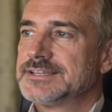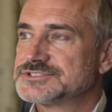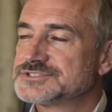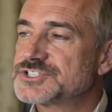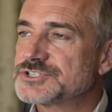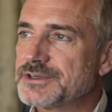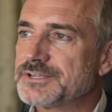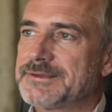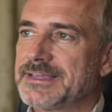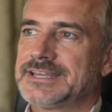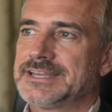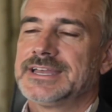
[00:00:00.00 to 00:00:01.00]
So tell
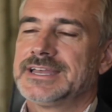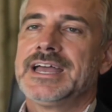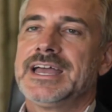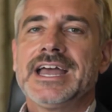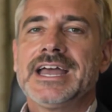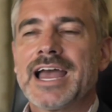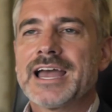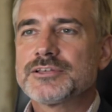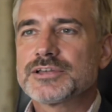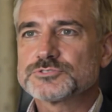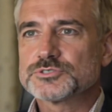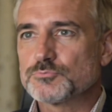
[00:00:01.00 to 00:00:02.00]
me, how
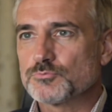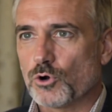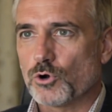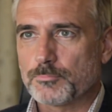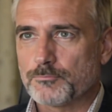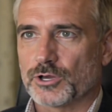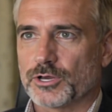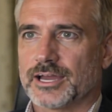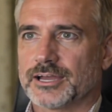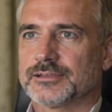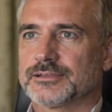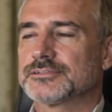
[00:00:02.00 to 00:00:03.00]
does a foreign
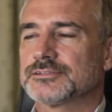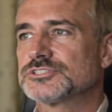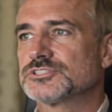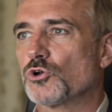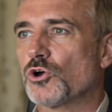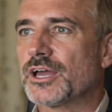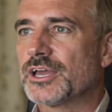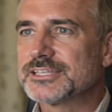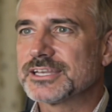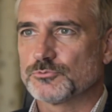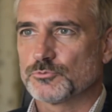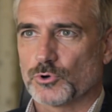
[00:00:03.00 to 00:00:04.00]
monarch, signing
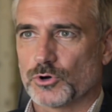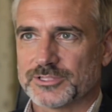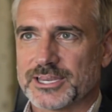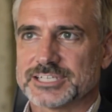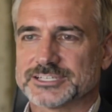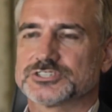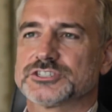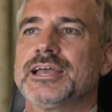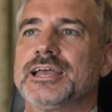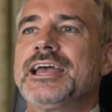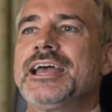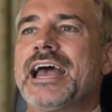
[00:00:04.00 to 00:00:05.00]
in a foreign nation,
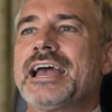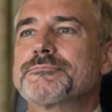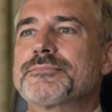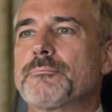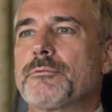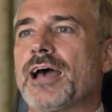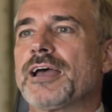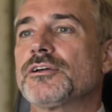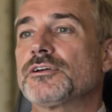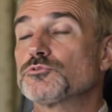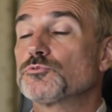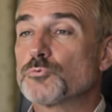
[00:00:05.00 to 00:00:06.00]
have the power
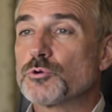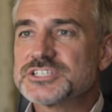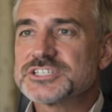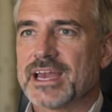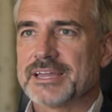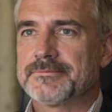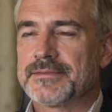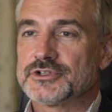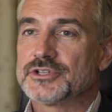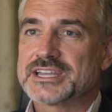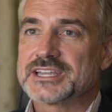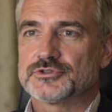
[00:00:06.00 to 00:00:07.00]
to reshape the
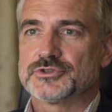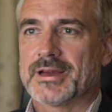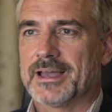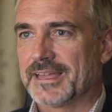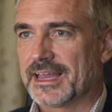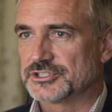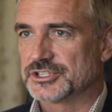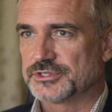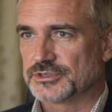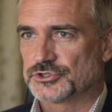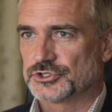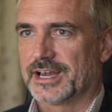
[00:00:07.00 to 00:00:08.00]
legal foundation of
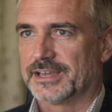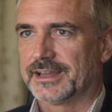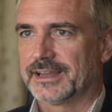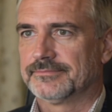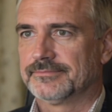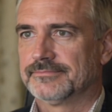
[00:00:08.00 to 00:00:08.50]
Australia?